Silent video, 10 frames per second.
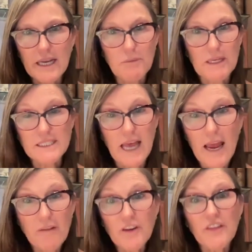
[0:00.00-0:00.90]
because
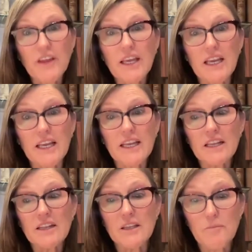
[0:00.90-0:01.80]
everything
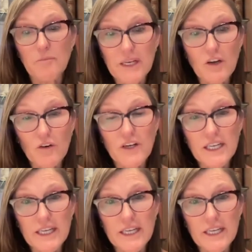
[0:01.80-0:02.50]
in the Bitcoin